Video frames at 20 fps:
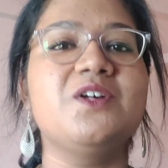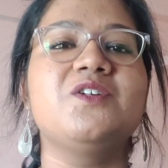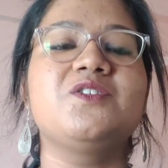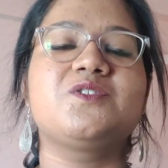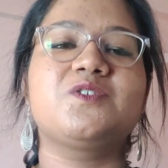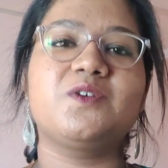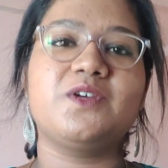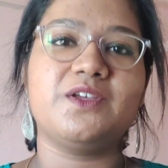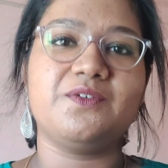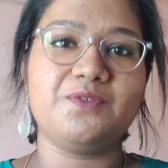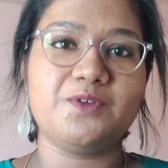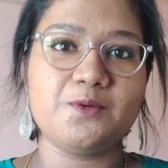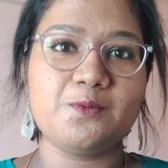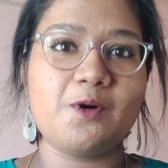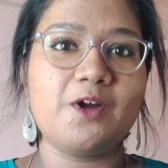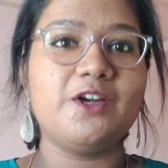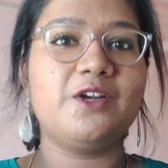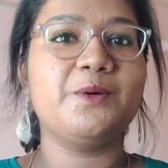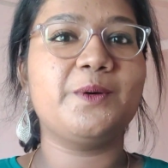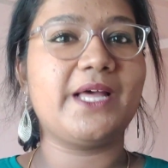So if you
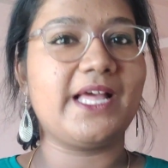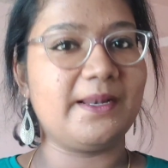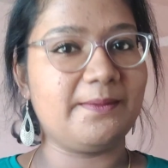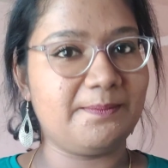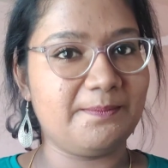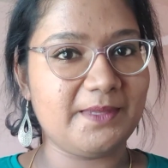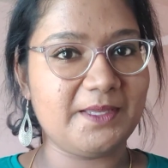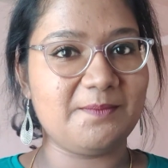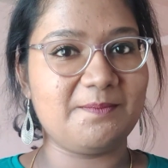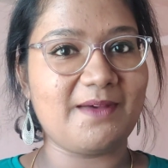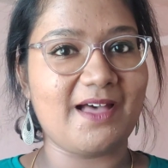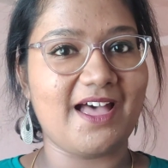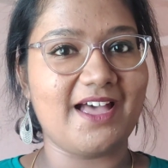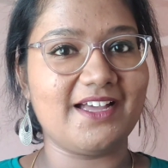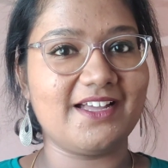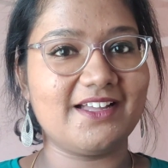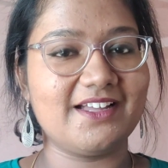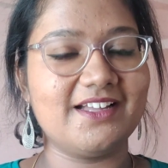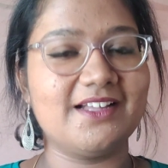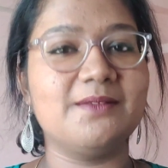want to help me
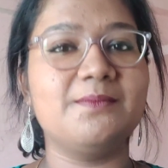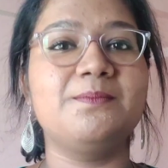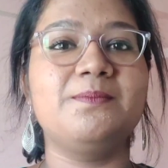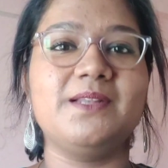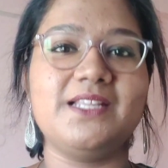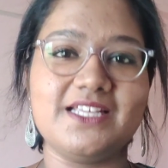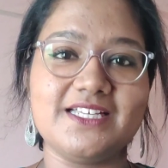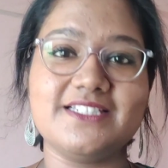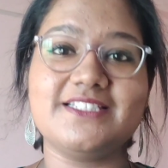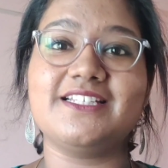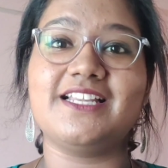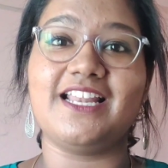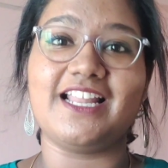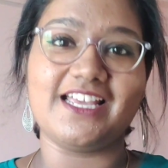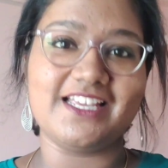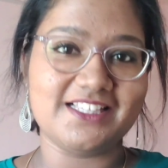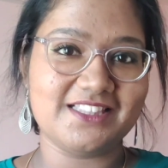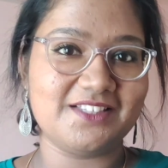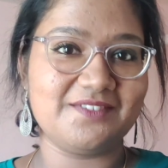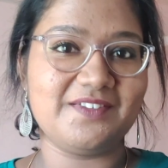back, please
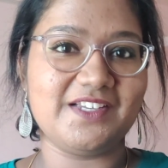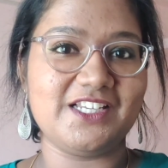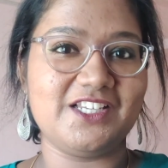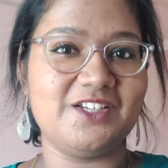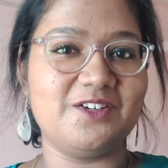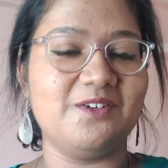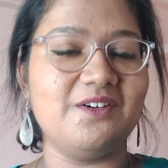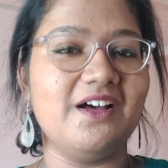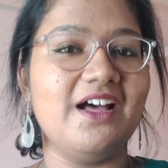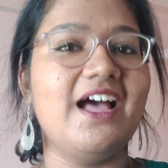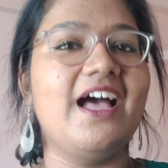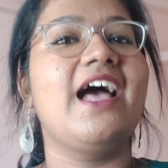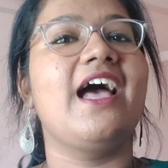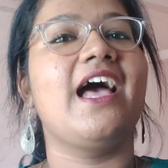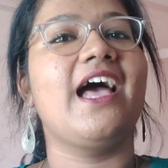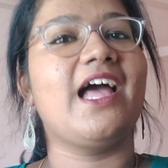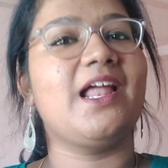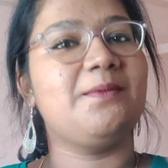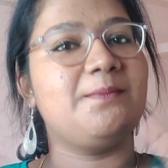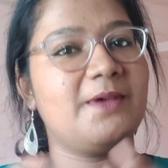like the video
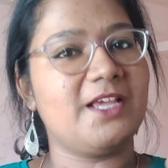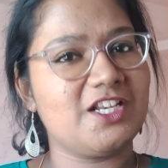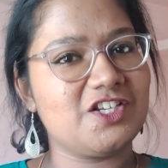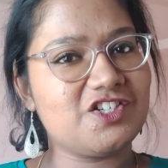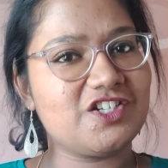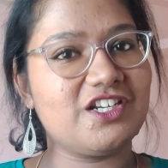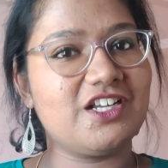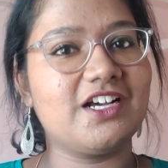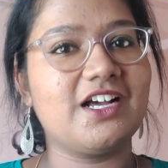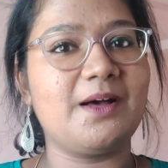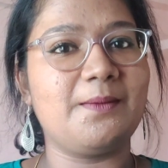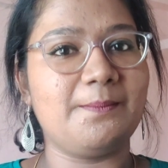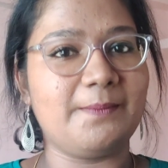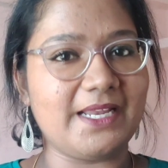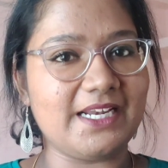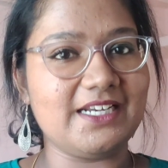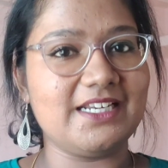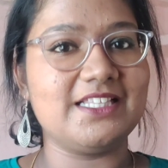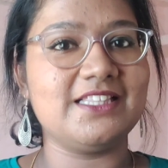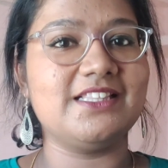and mention a
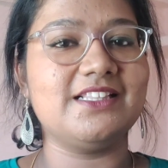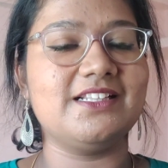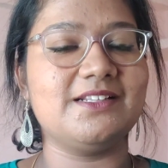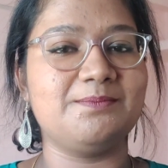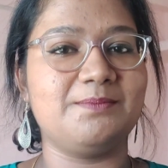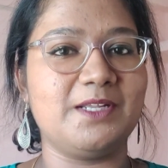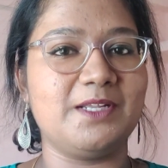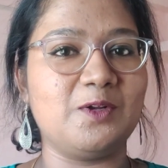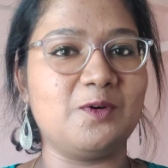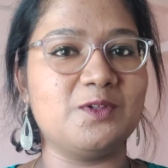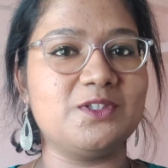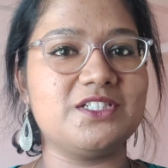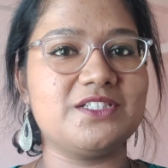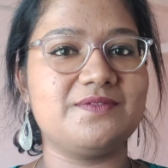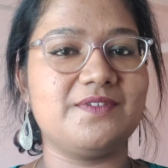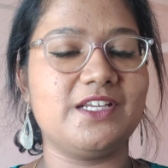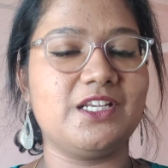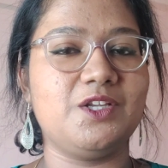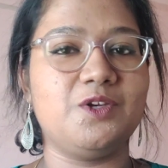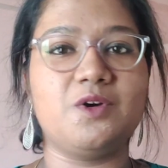comment in below this
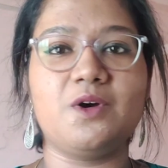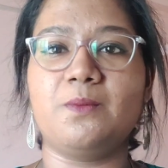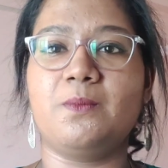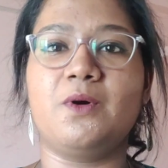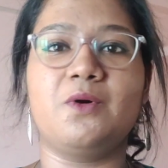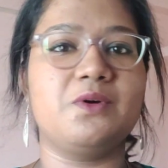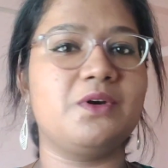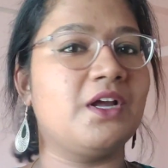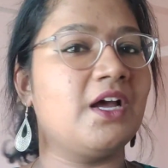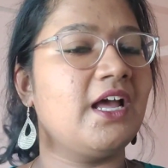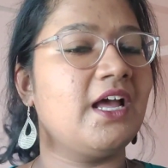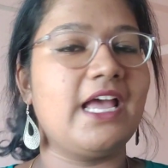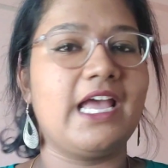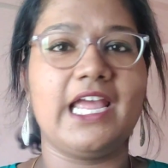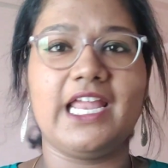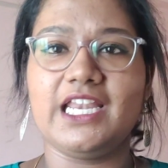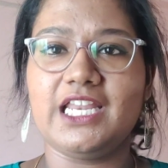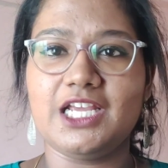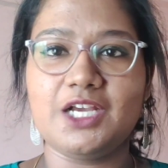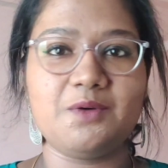video about
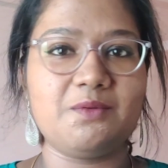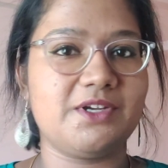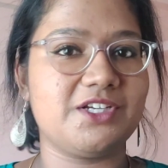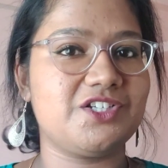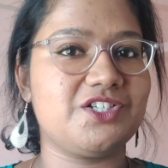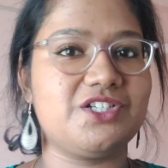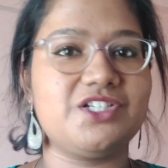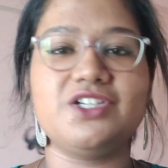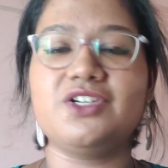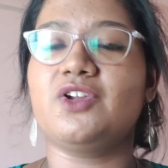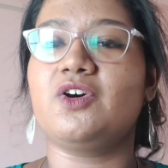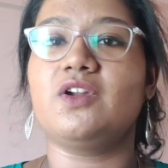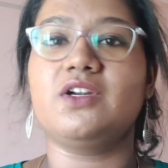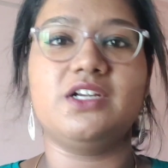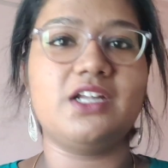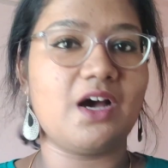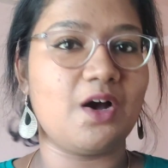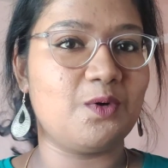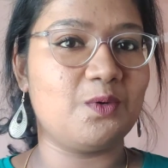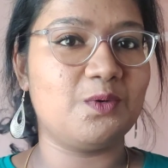any question or
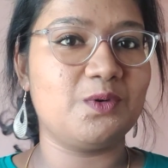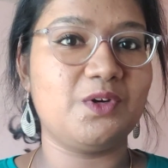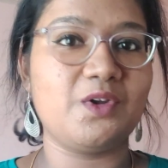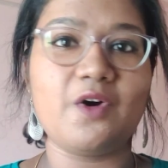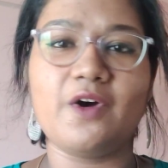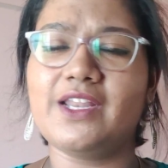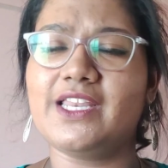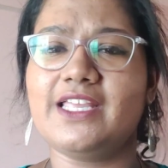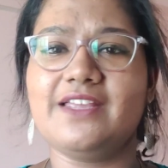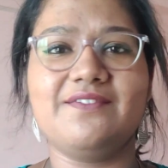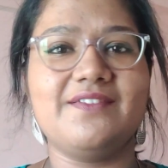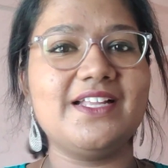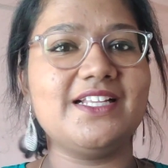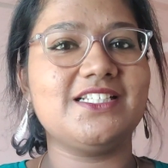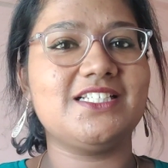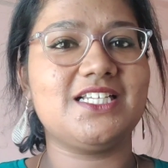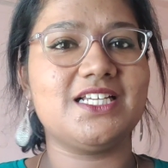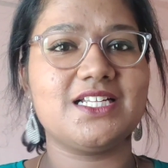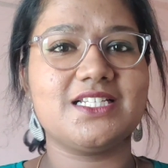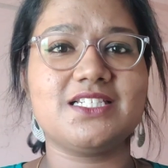doubt or
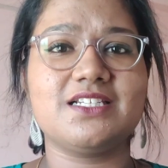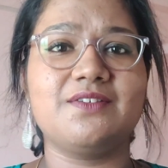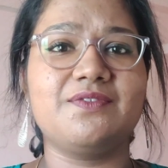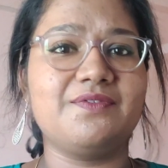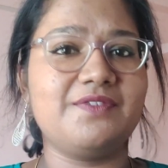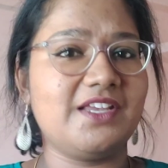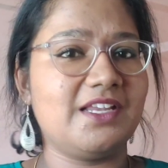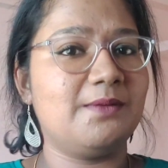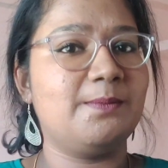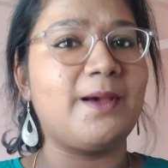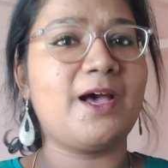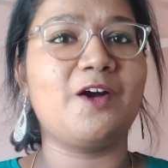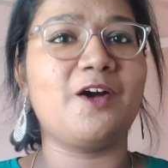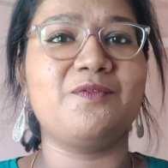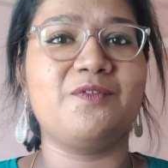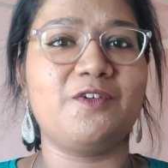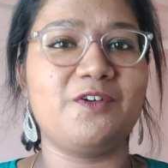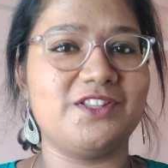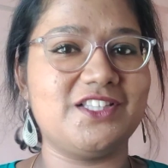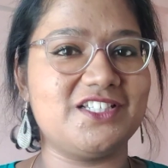even just a
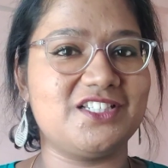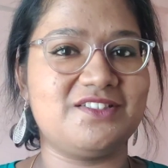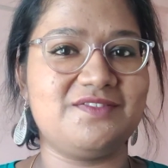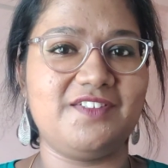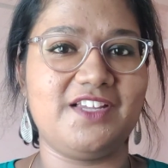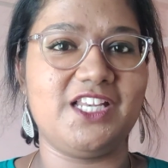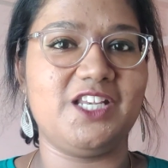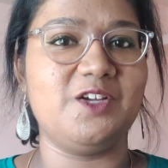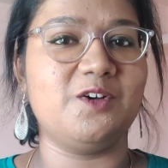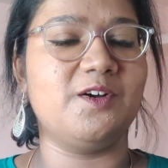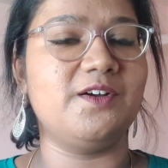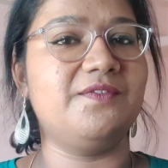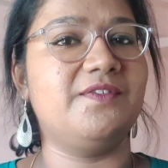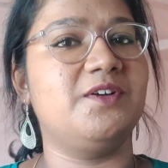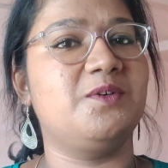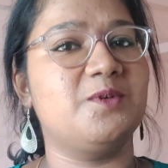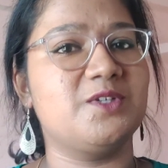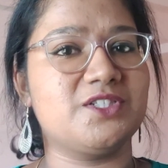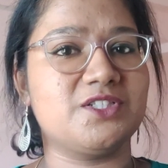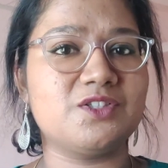feedback for this video, if
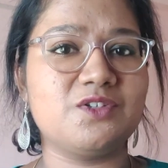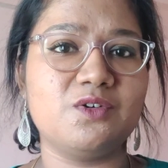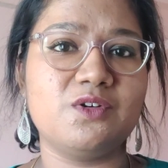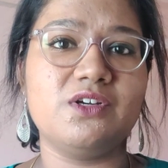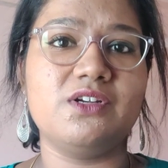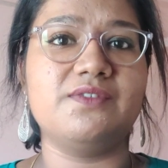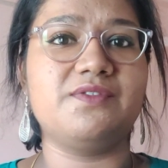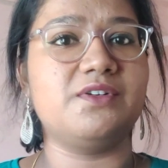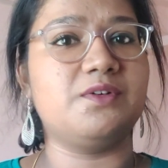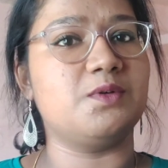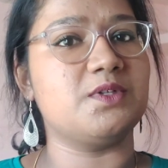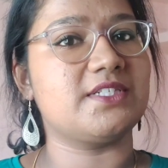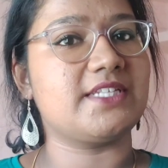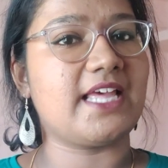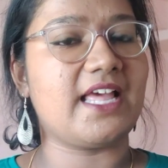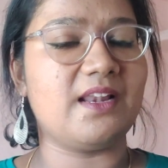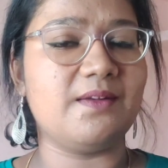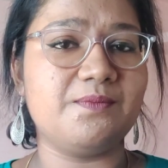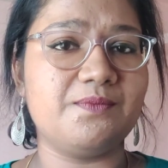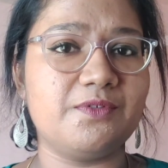it was good, if it was
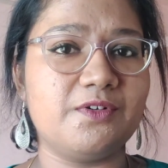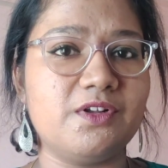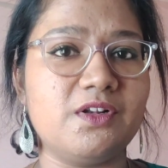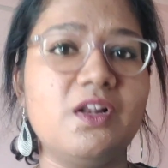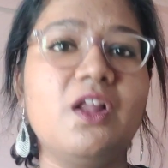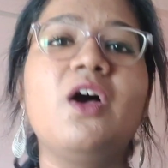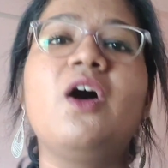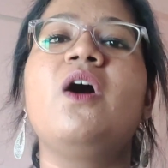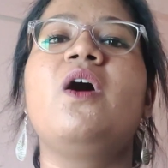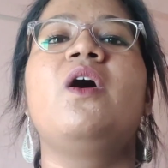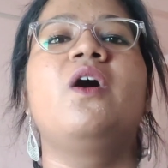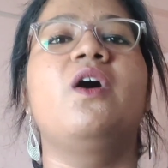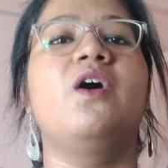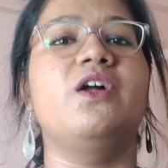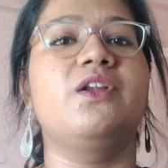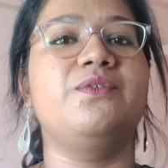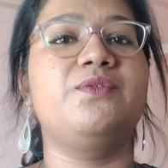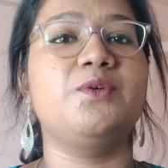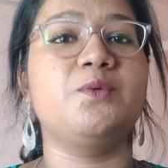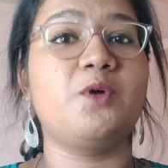helpful,
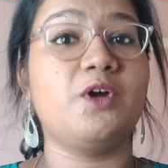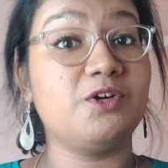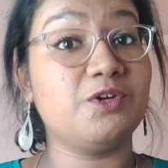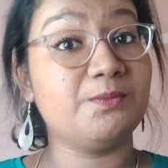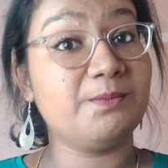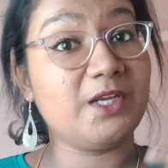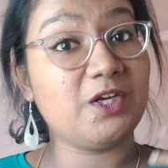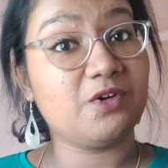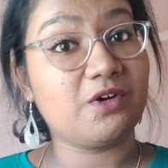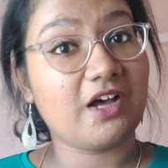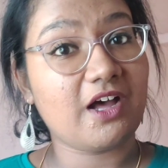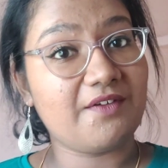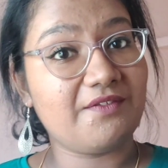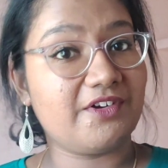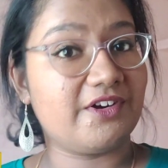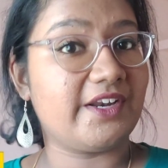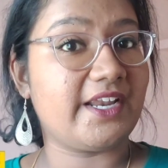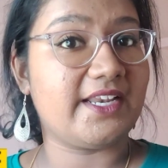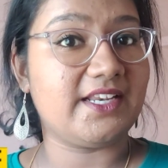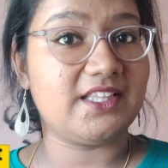or if you want me to
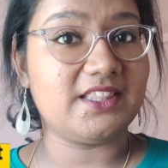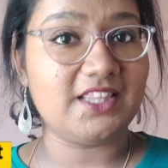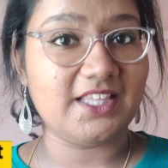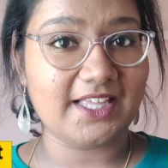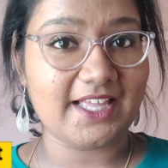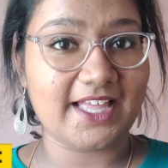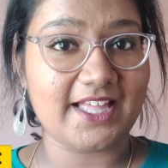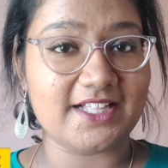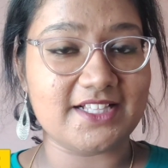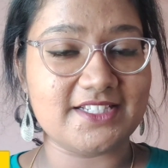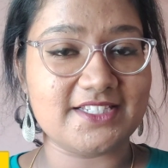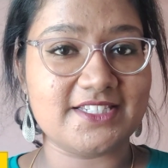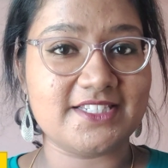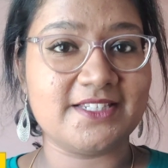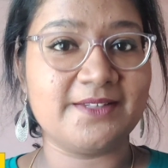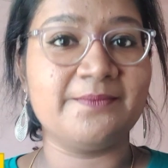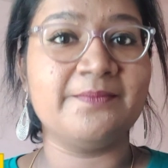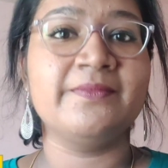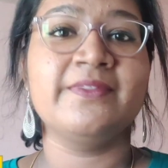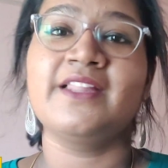cover anything
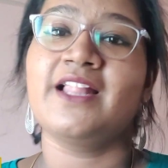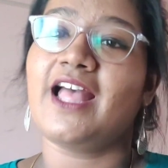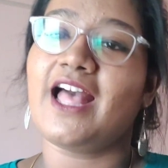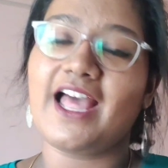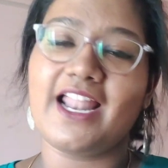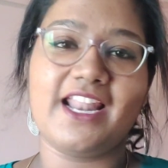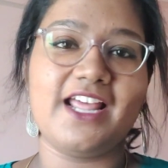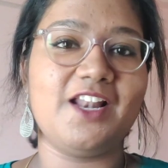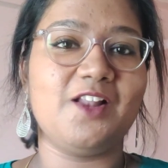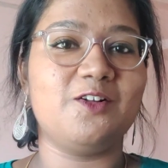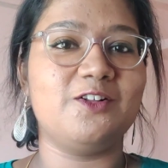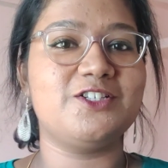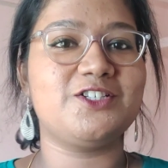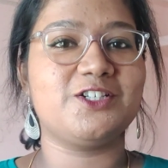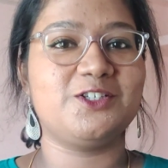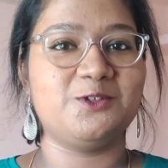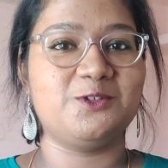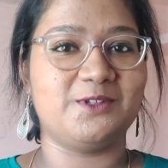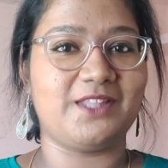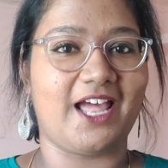else, and I'll
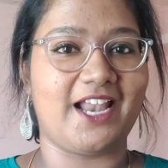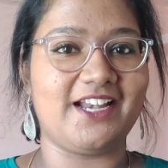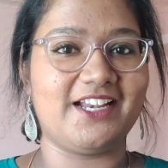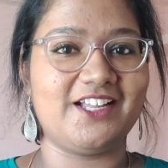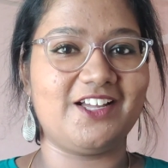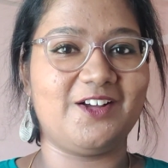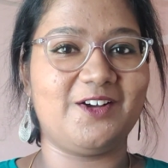also do that.